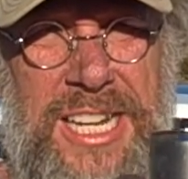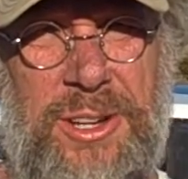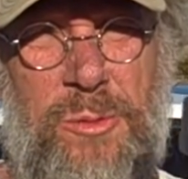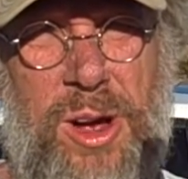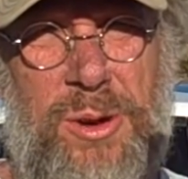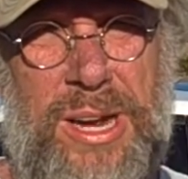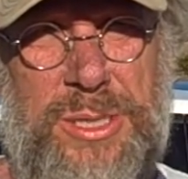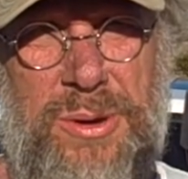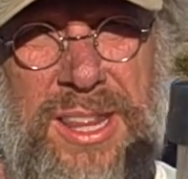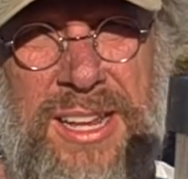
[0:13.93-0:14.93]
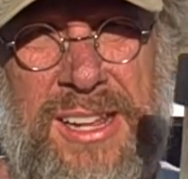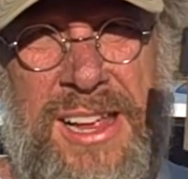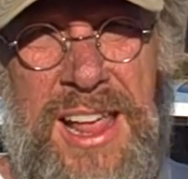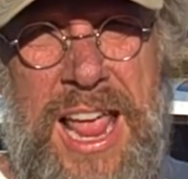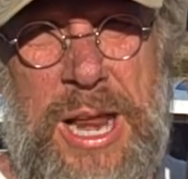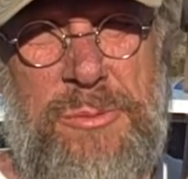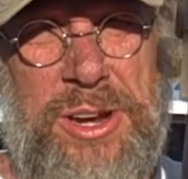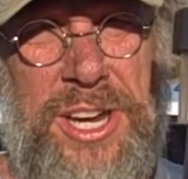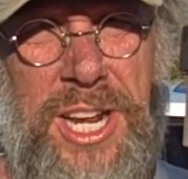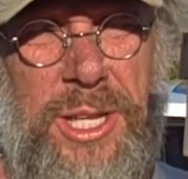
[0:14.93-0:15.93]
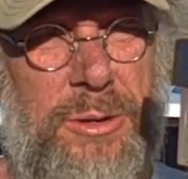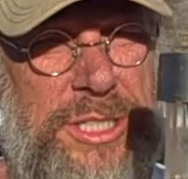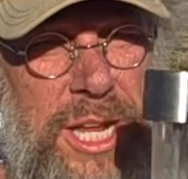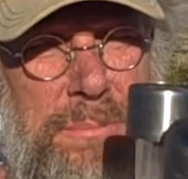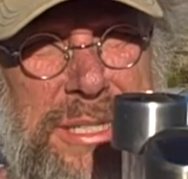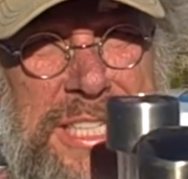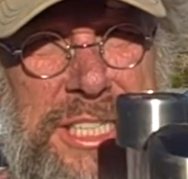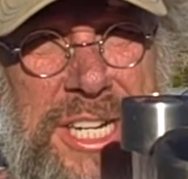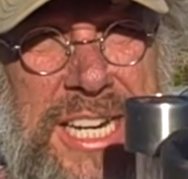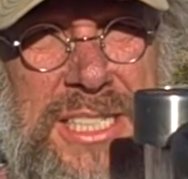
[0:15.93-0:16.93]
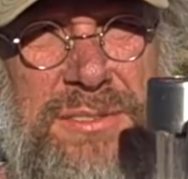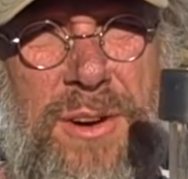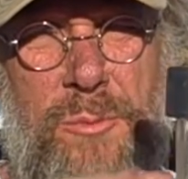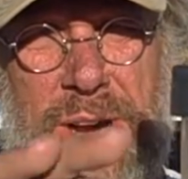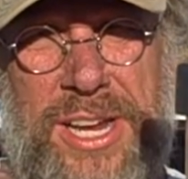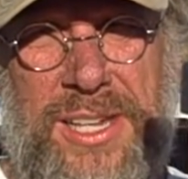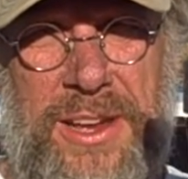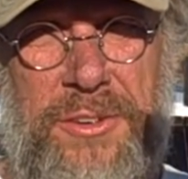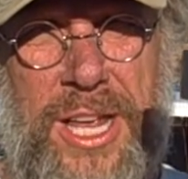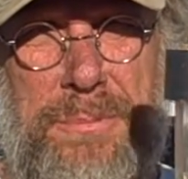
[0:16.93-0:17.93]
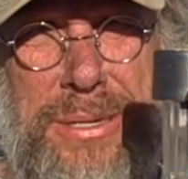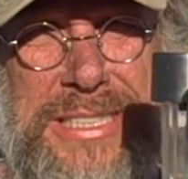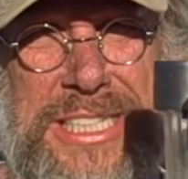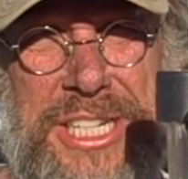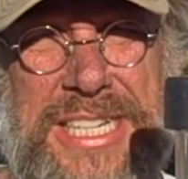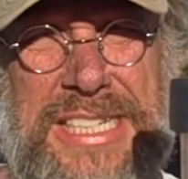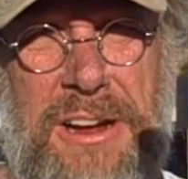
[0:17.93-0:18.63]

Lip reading: and their walkways with. And what you're going to do is you're going to position these from where you live. You're going to position these